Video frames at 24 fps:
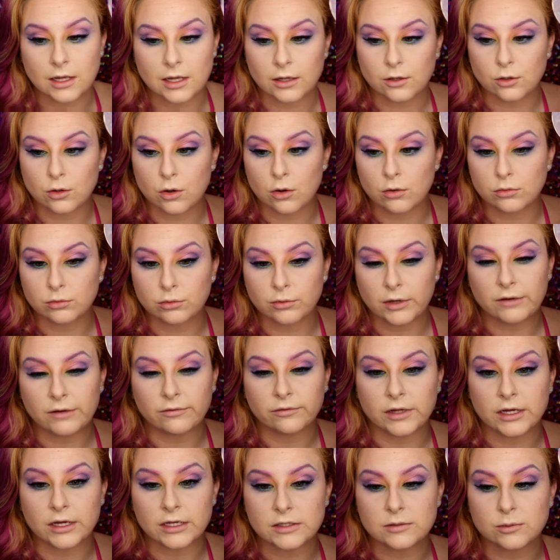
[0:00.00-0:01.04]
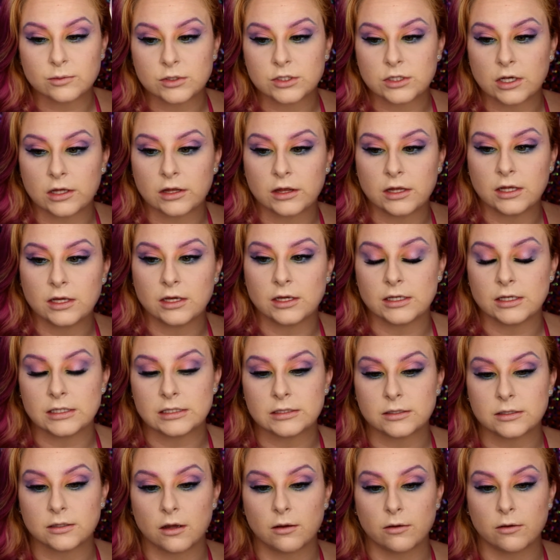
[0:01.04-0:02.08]
like Gold Reflex, which I think
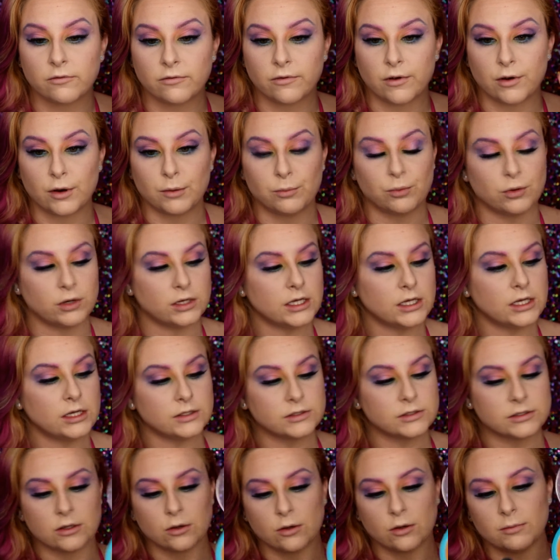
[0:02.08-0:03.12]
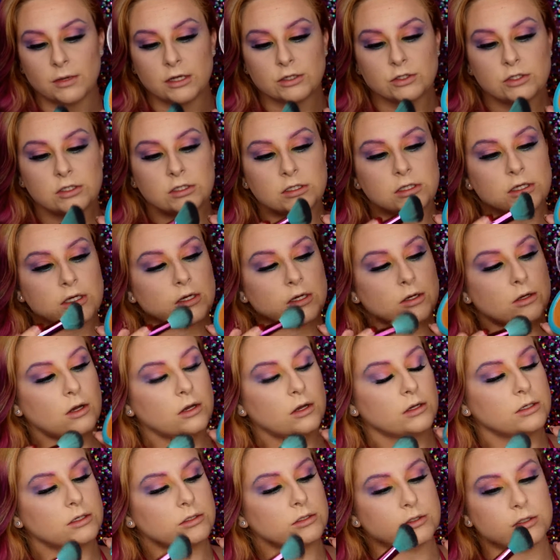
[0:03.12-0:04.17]
is very pretty. So I'm actually
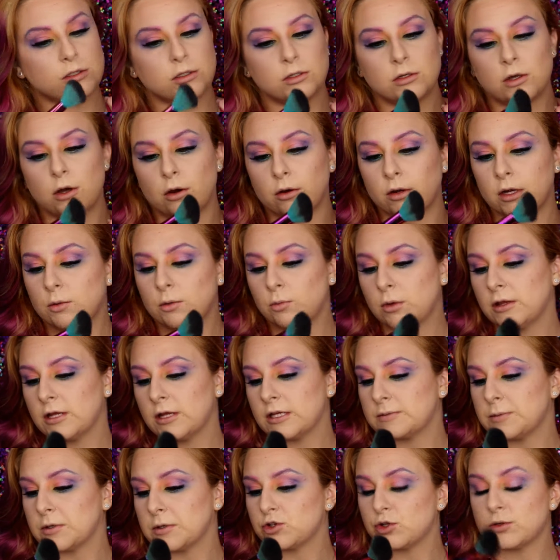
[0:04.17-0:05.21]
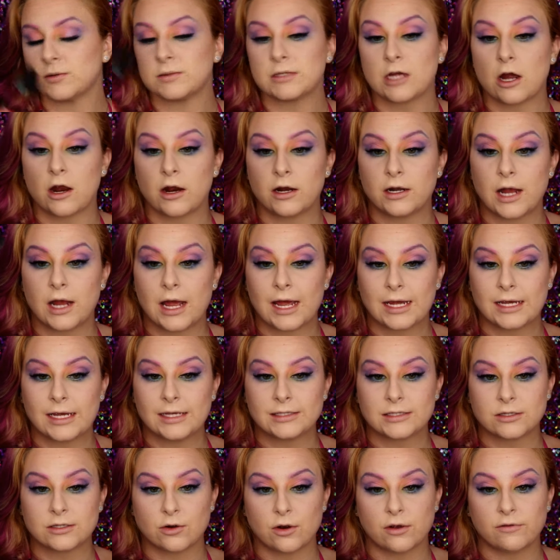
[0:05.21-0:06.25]
going to go in with the Spectrum SIREN
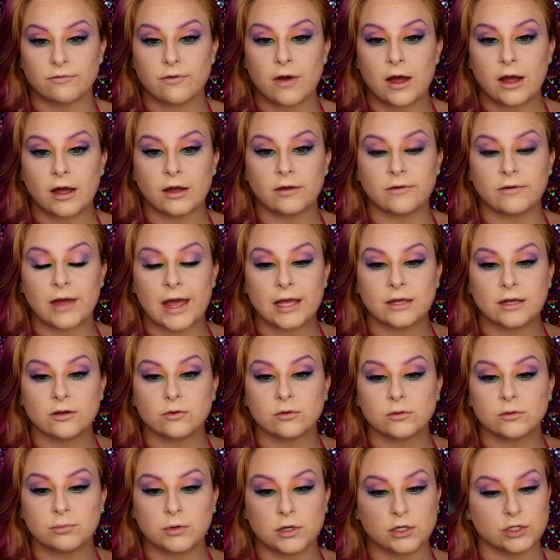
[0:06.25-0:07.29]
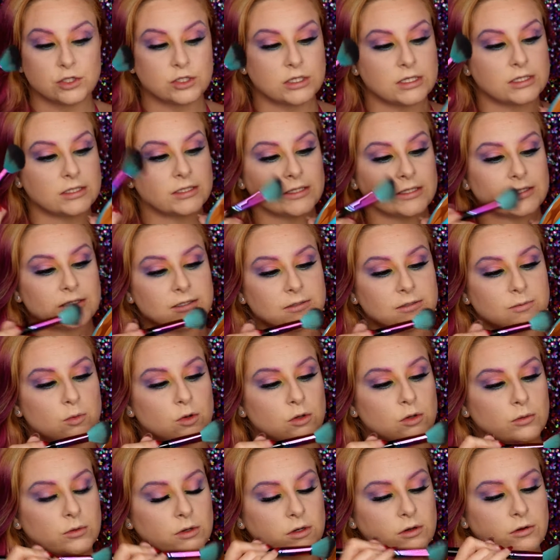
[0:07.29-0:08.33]
A05 angled brush. This is the
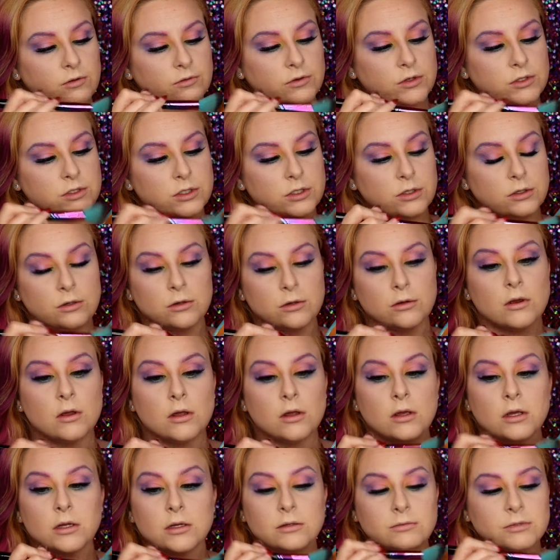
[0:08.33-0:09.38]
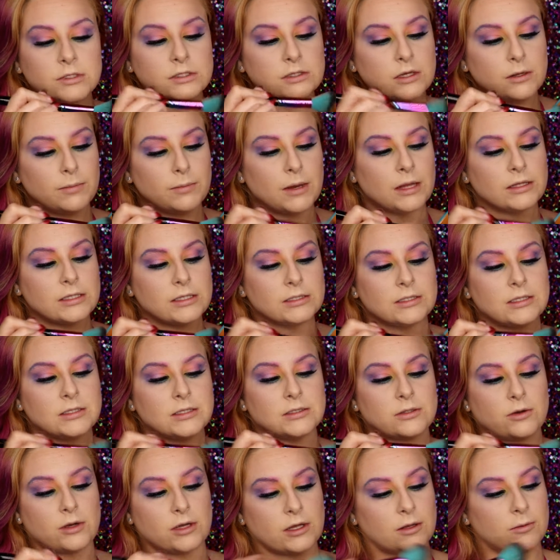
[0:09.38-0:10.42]
smaller one of the two. Just gonna pat this
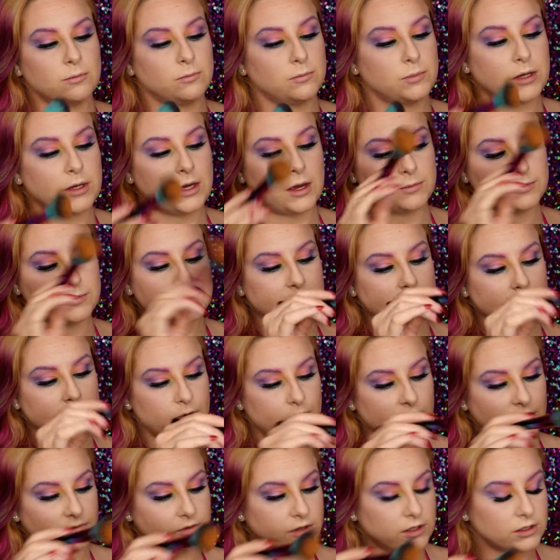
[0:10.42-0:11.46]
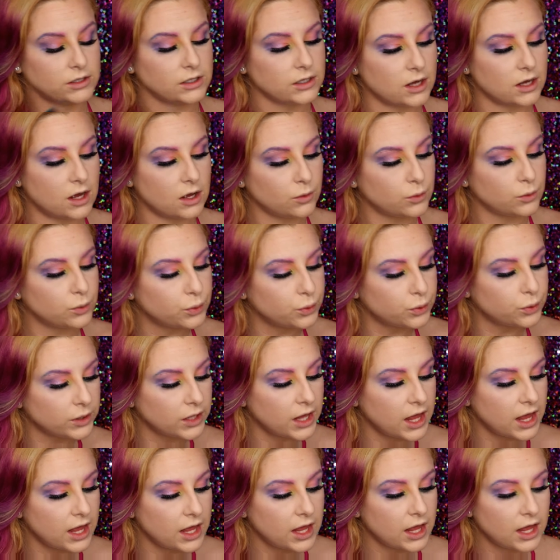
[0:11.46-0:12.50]
in so I can pick up some of the glitter,
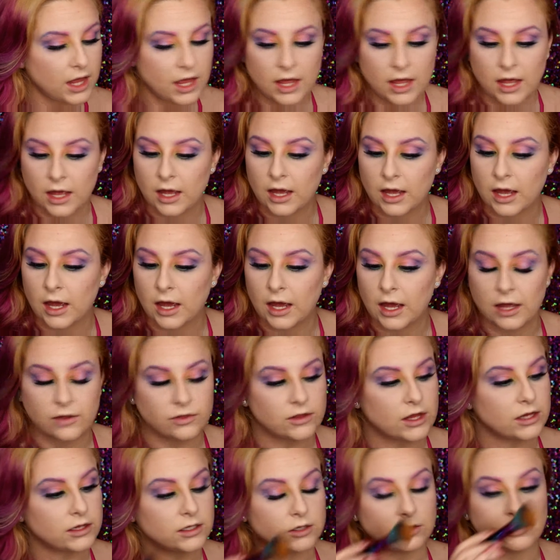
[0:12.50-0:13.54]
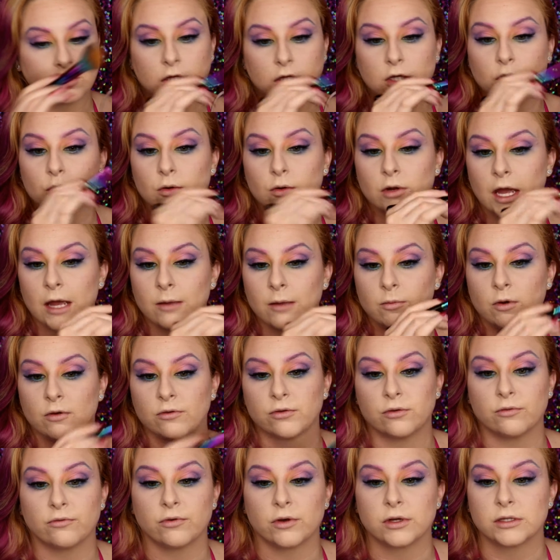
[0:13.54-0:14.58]
and that literally all came
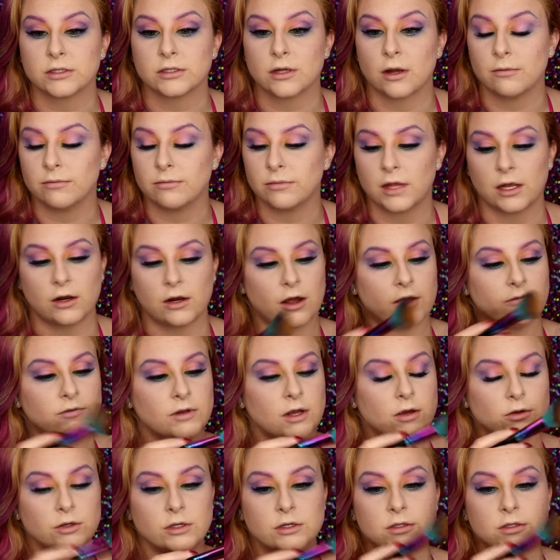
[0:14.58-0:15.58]
off the first time that I've now